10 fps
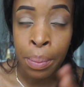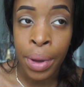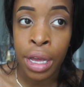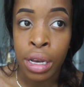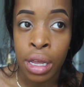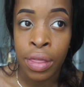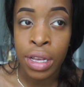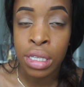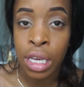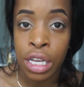but in
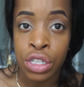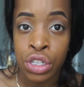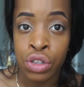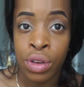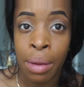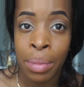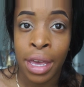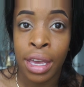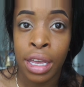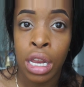this case, you get
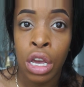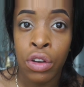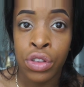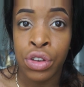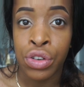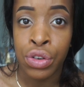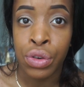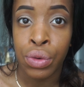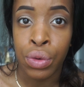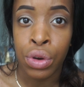paid
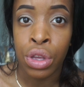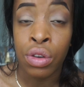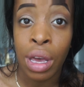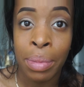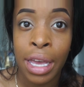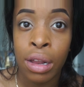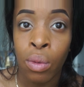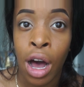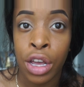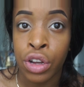
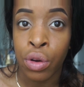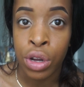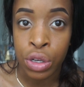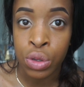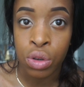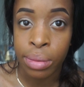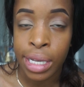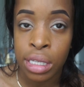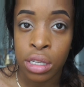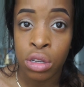while you're going to school, basically.